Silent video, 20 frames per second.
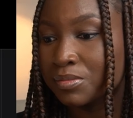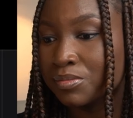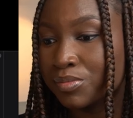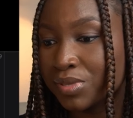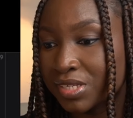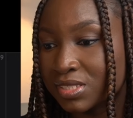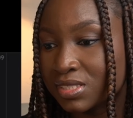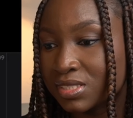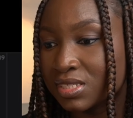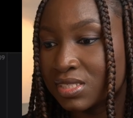
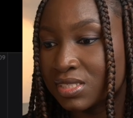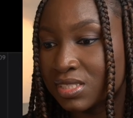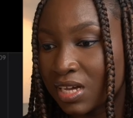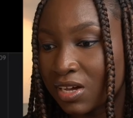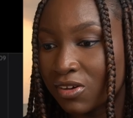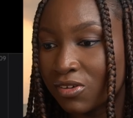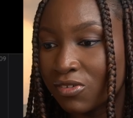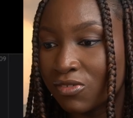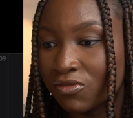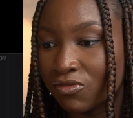
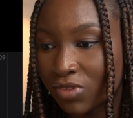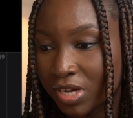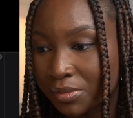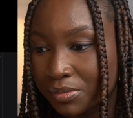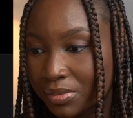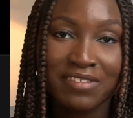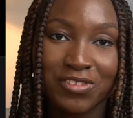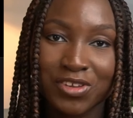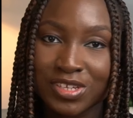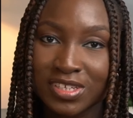Pixar-style vibe.
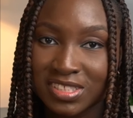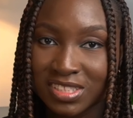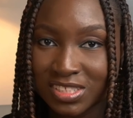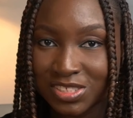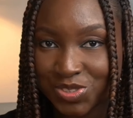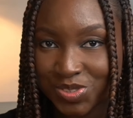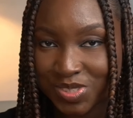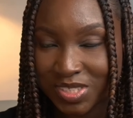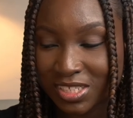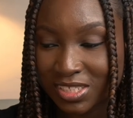Every other thing
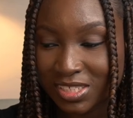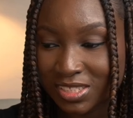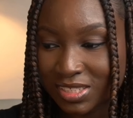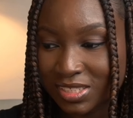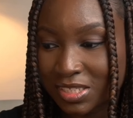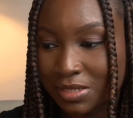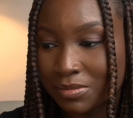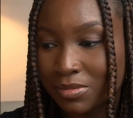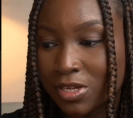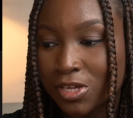should stay the
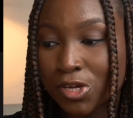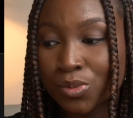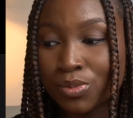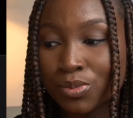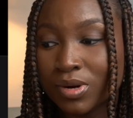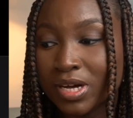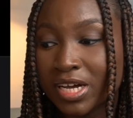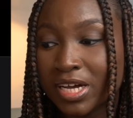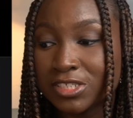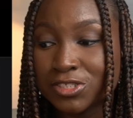same,
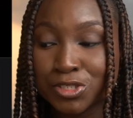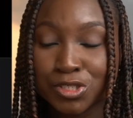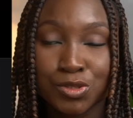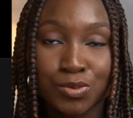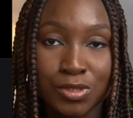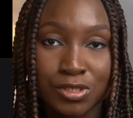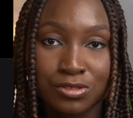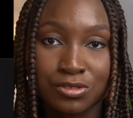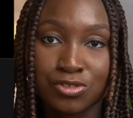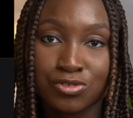but I just
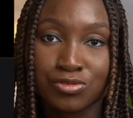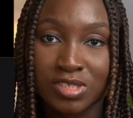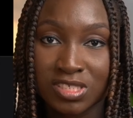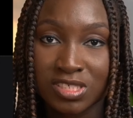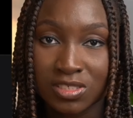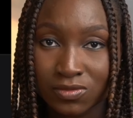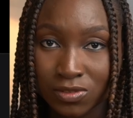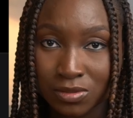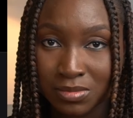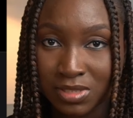want to
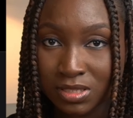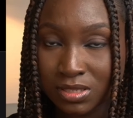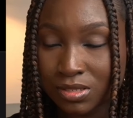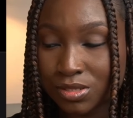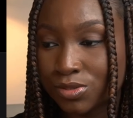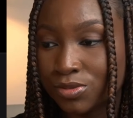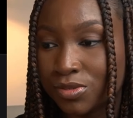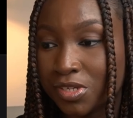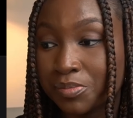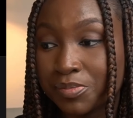transform
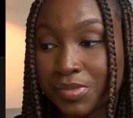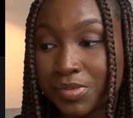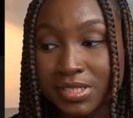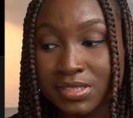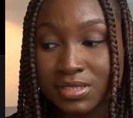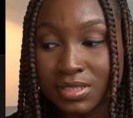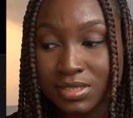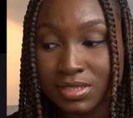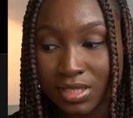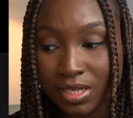this to a
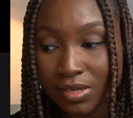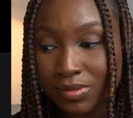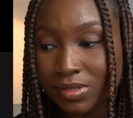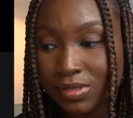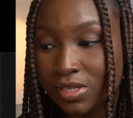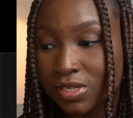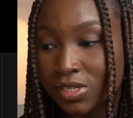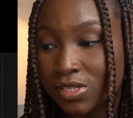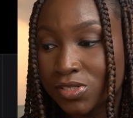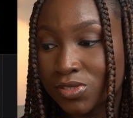Pixar-style.
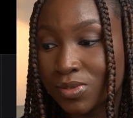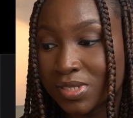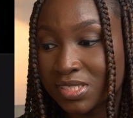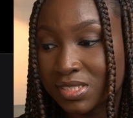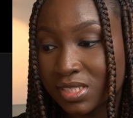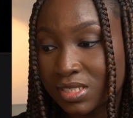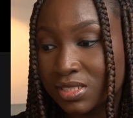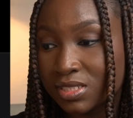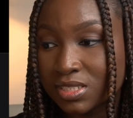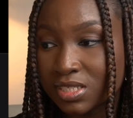So I
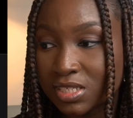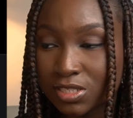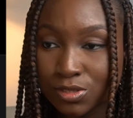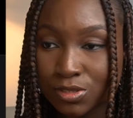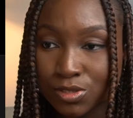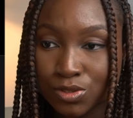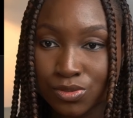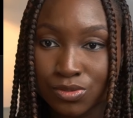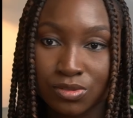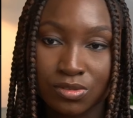send this
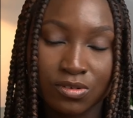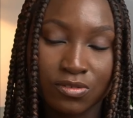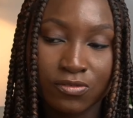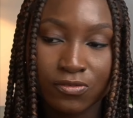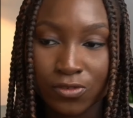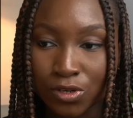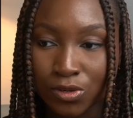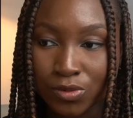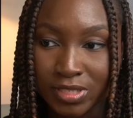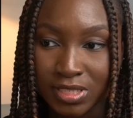into
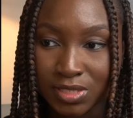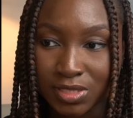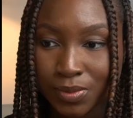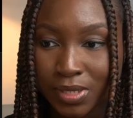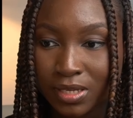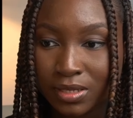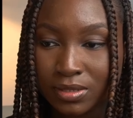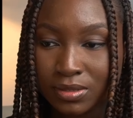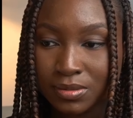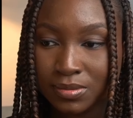Flow as
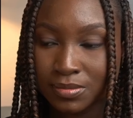well.